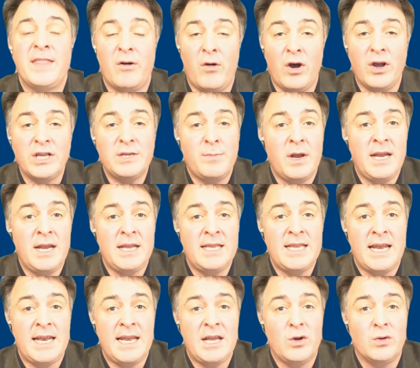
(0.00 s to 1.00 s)
There are some
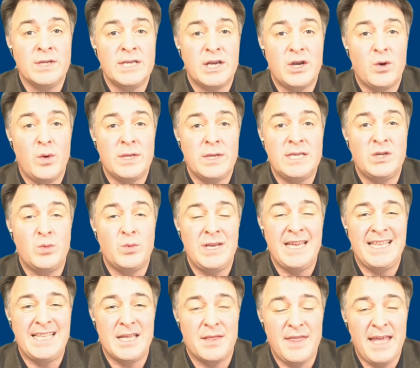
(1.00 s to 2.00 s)
unintended consequences we
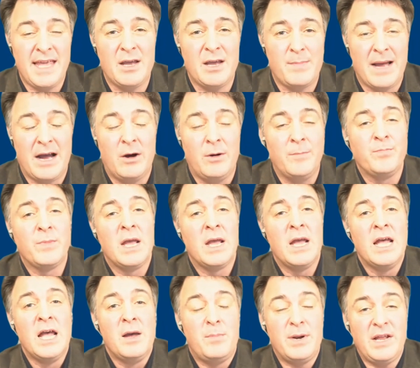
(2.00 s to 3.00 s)
need to think about.
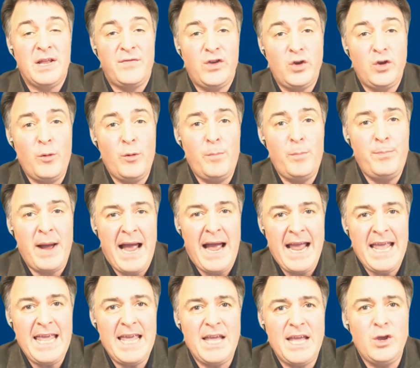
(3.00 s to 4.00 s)
But if you're
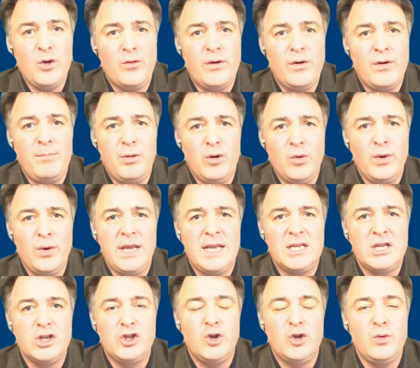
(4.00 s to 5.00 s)
paying your
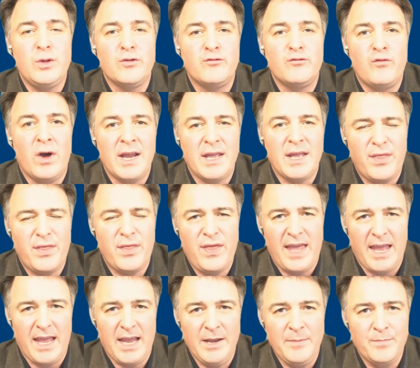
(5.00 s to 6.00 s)
employees to do the right
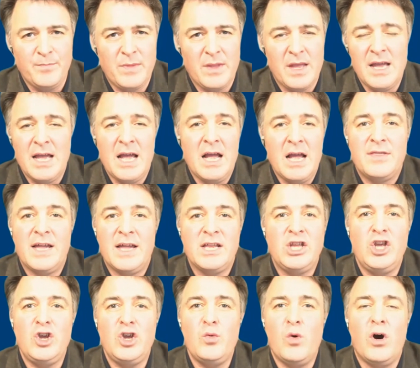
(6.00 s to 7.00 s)
thing, then
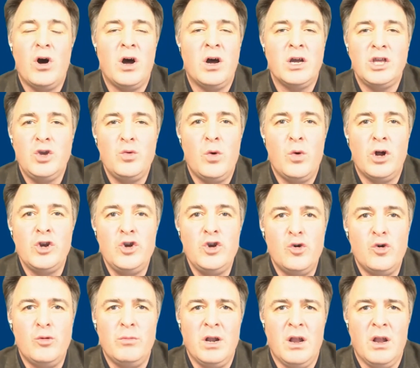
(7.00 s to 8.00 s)
you are
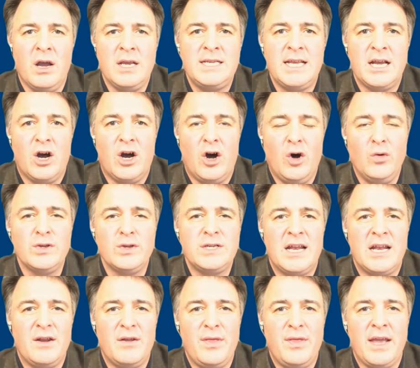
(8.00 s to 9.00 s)
normalizing a whole
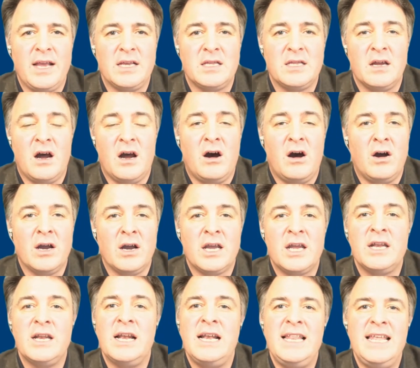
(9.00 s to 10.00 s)
set of things that are
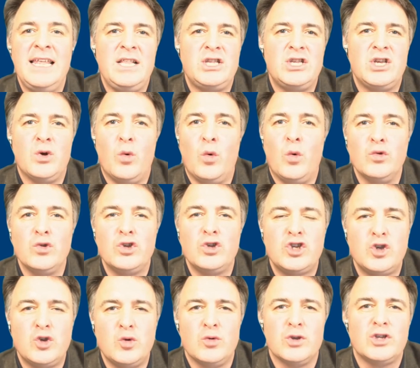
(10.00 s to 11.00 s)
going to lead to all
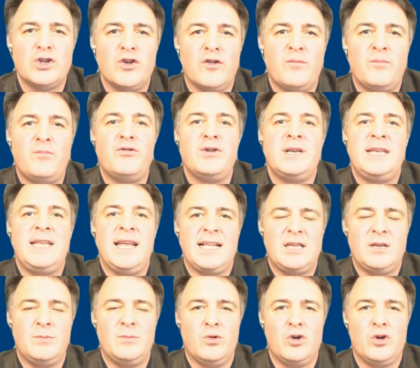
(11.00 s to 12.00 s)
sorts of
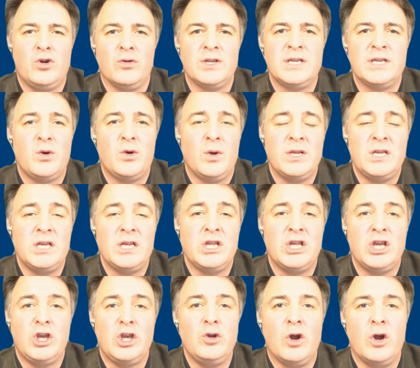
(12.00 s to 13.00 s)
predictable consequences
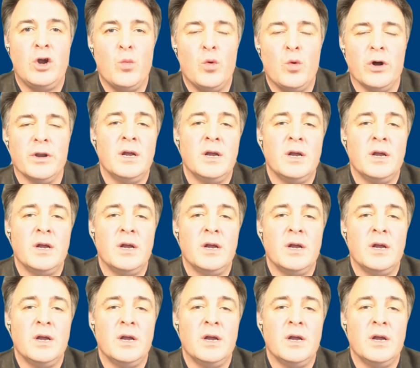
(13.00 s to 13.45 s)
that you don't want.